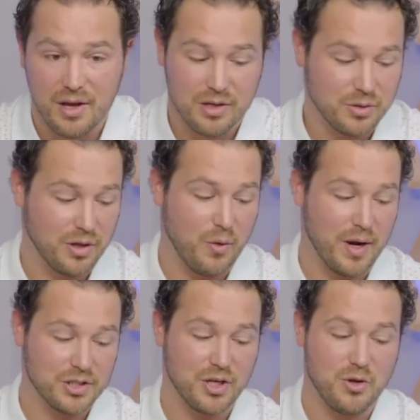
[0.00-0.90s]
So the
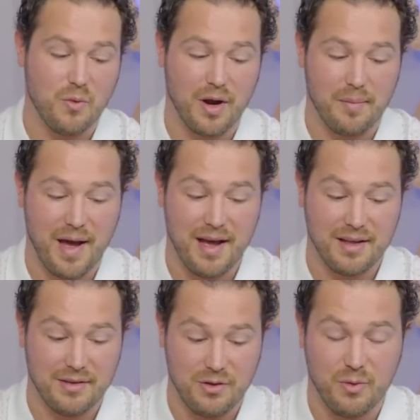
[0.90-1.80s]
question you want
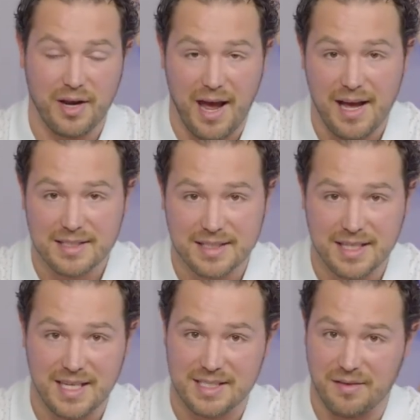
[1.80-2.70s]
to you want to ask
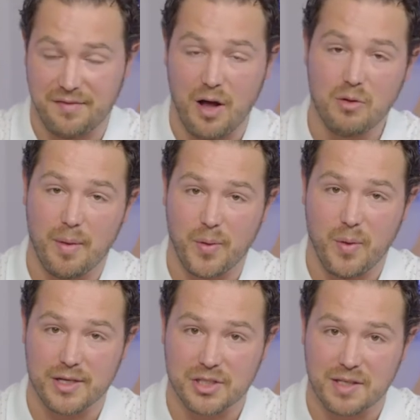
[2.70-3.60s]
is the follow-up
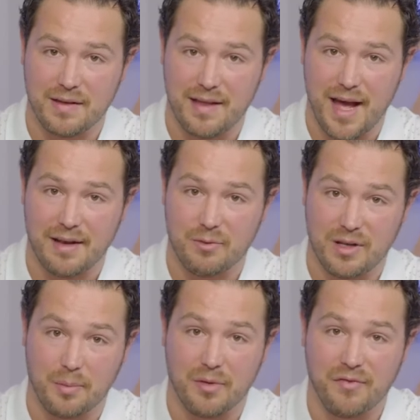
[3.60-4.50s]
question to that
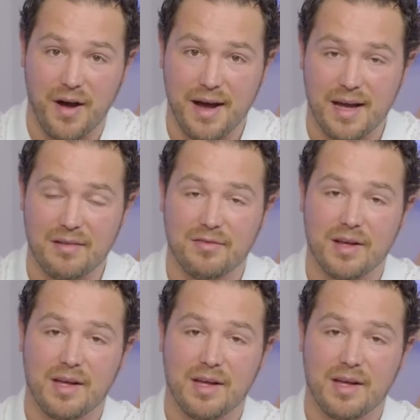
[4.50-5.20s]
number 5.